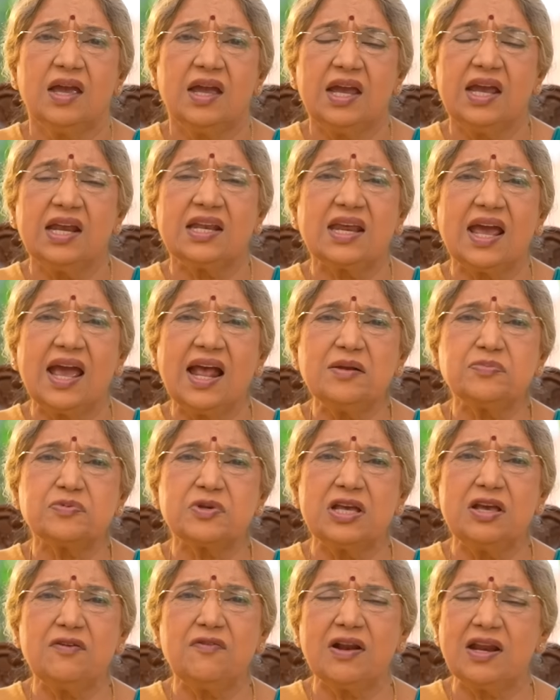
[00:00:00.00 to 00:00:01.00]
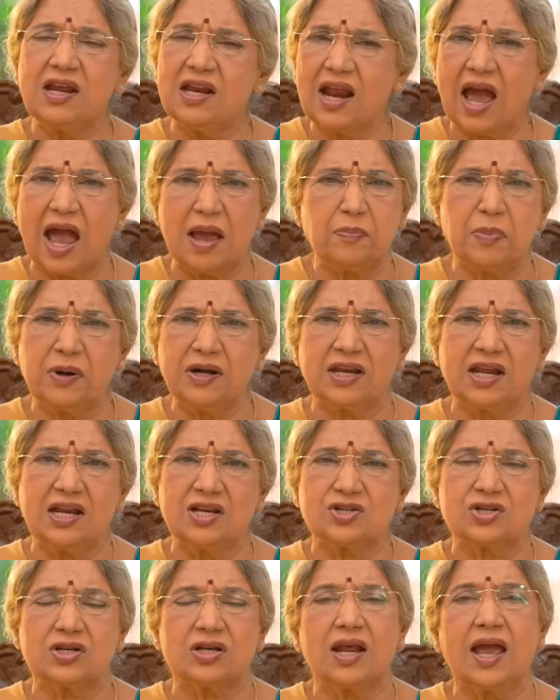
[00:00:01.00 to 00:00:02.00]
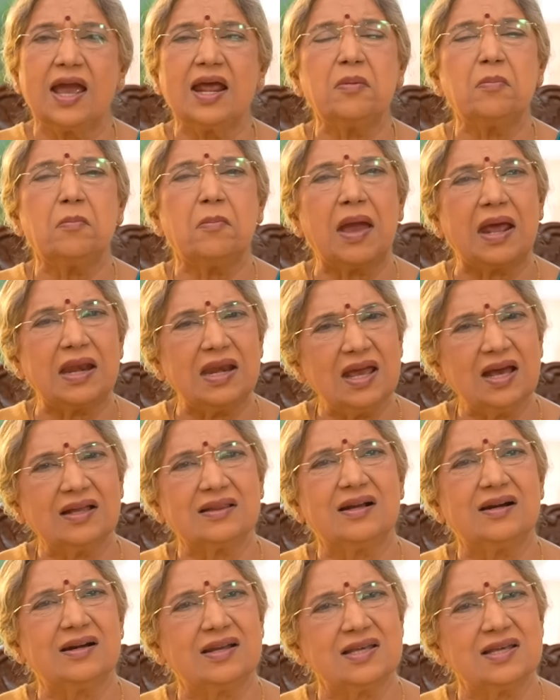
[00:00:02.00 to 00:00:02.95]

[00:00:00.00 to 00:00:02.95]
It helps even in hypertension and many other